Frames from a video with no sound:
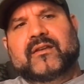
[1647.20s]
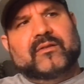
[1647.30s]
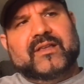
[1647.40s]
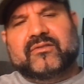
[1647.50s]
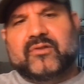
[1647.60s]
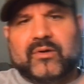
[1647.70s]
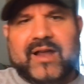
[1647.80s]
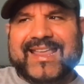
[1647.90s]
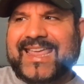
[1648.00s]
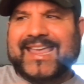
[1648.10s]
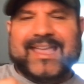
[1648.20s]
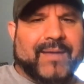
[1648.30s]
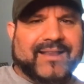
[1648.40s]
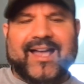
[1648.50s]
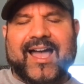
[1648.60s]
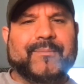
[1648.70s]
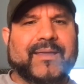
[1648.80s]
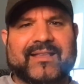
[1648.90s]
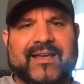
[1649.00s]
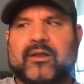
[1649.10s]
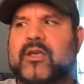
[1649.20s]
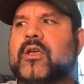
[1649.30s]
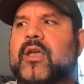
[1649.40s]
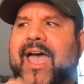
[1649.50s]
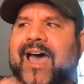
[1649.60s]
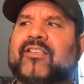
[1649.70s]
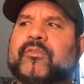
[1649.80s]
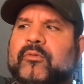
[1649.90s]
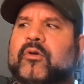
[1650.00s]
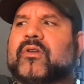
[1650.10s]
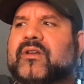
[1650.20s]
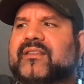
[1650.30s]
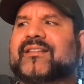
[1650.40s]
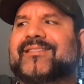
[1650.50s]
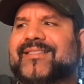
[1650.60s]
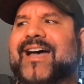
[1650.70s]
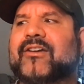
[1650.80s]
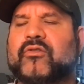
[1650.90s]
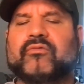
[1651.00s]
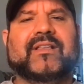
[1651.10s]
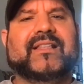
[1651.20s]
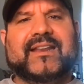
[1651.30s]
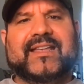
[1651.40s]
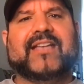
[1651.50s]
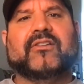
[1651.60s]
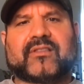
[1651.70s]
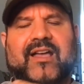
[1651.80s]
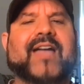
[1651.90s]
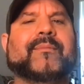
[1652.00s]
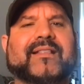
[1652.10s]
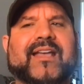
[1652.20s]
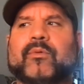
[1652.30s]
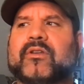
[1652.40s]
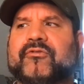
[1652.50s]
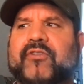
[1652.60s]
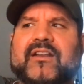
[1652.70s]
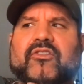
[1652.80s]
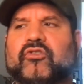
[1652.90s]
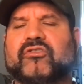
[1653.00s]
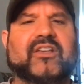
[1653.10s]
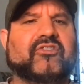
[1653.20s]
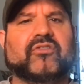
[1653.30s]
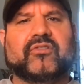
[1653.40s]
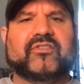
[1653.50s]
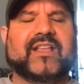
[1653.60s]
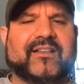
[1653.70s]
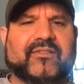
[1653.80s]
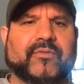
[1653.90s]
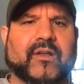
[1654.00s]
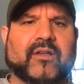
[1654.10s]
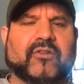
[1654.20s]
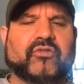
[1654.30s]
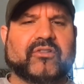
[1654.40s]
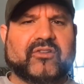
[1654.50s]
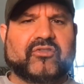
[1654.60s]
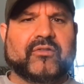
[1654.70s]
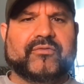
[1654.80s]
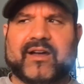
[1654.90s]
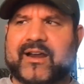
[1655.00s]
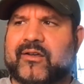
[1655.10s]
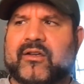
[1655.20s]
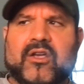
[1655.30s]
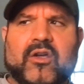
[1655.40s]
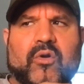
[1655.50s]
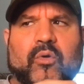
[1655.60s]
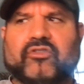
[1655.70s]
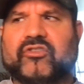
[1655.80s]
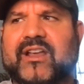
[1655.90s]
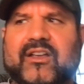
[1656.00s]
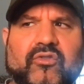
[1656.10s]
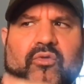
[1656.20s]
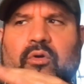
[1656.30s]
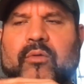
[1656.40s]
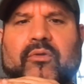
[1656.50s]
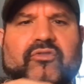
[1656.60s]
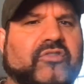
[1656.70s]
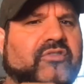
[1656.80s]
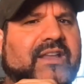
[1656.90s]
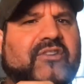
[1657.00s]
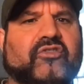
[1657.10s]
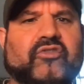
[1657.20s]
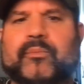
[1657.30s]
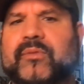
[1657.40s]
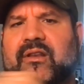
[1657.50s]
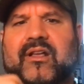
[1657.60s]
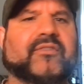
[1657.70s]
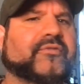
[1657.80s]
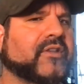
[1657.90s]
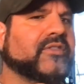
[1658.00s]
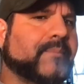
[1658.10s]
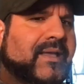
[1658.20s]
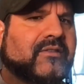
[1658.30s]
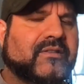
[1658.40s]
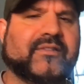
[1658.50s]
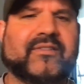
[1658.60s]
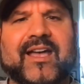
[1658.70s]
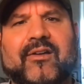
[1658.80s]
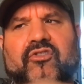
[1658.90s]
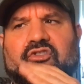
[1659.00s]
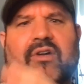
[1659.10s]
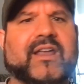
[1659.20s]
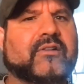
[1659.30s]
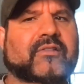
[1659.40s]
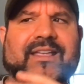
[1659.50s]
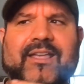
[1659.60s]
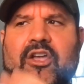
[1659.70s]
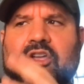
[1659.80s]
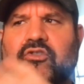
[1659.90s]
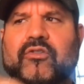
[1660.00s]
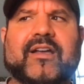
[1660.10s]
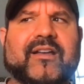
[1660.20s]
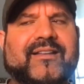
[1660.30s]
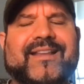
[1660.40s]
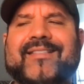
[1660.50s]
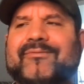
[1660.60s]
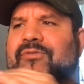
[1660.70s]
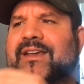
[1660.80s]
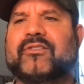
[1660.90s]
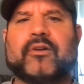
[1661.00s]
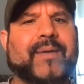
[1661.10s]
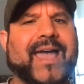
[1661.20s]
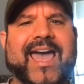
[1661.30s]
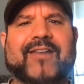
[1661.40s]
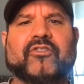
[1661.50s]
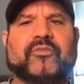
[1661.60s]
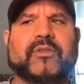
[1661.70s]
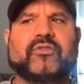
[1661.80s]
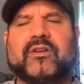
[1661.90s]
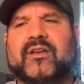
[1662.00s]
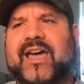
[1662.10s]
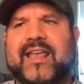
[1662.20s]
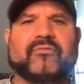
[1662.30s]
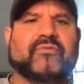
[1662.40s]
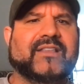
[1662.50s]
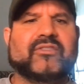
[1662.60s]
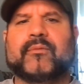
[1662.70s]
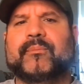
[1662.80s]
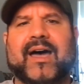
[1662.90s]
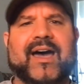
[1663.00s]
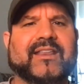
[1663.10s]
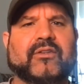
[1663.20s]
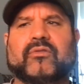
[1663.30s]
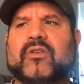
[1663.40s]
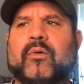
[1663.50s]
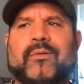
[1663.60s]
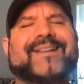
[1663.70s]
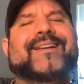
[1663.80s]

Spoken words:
the hell's going on? I can't get my timing down. Alex Morono doesn't allow you really to get your timing down. When you're fighting a traditional stance, a traditional fighter, or just like a normal, just like soup to nuts, fundamentally sound striker, like, you could not read their patterns, but you could kind of read their body, you know.